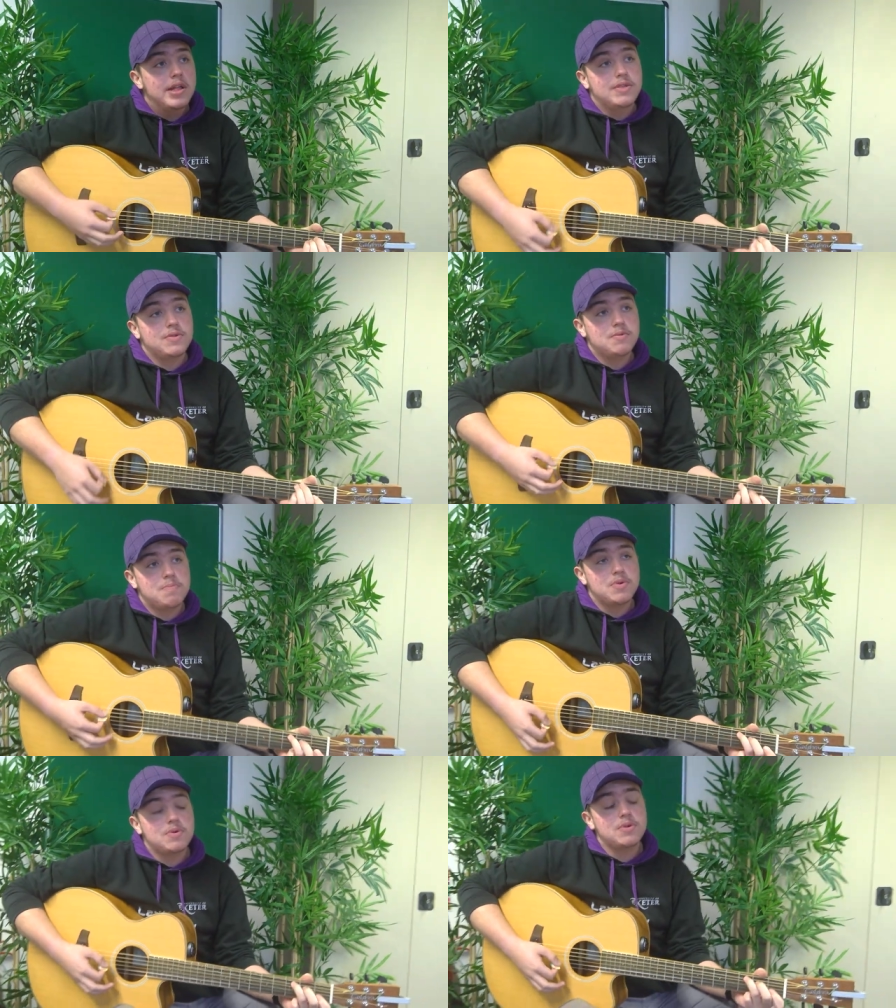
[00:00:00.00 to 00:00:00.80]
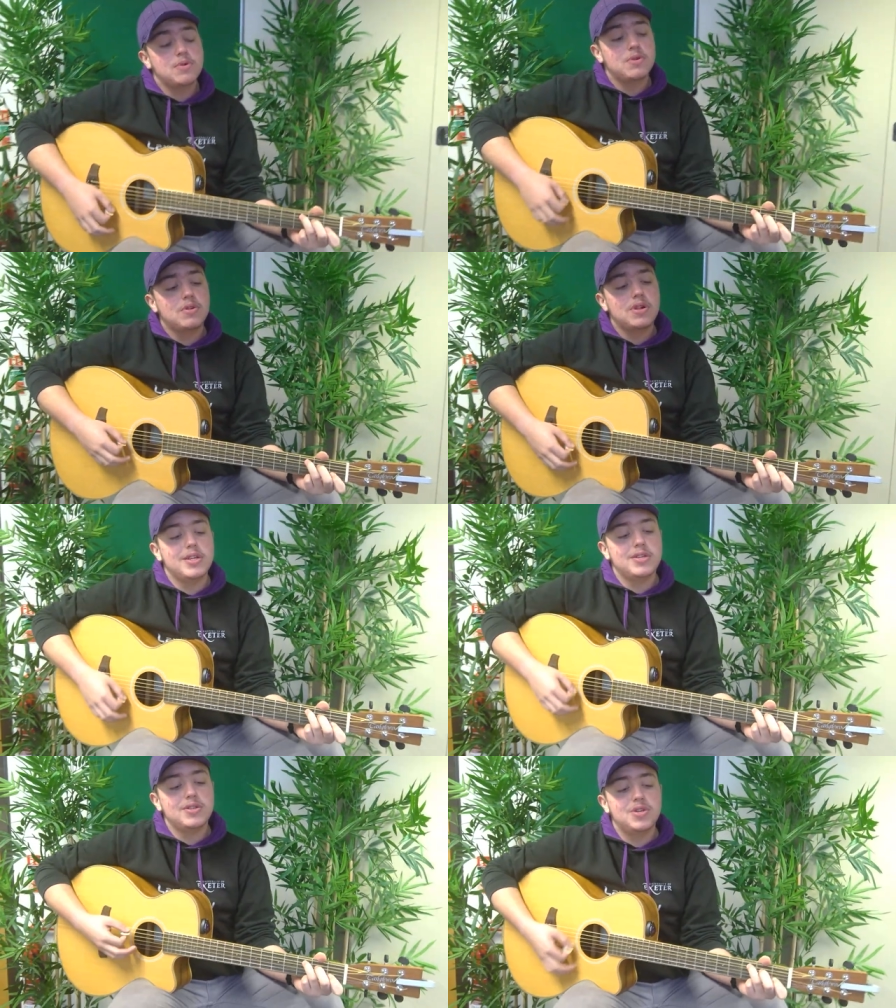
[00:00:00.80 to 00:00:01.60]
The
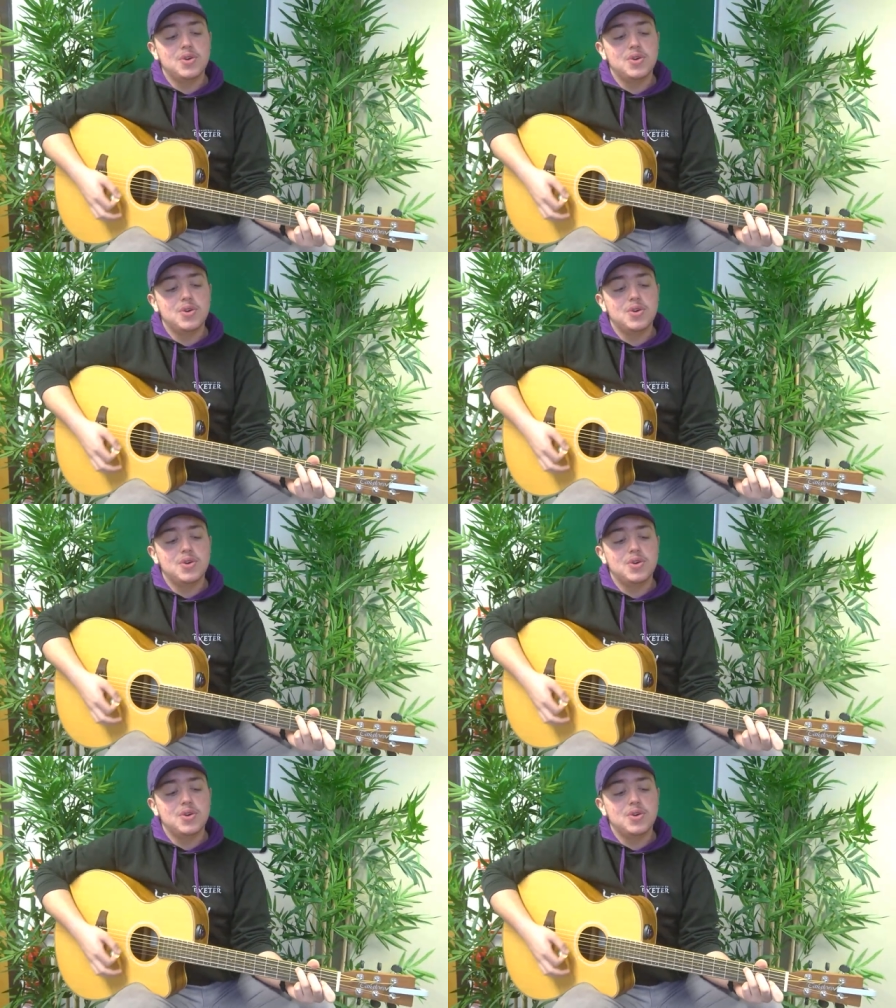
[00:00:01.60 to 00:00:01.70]
bullies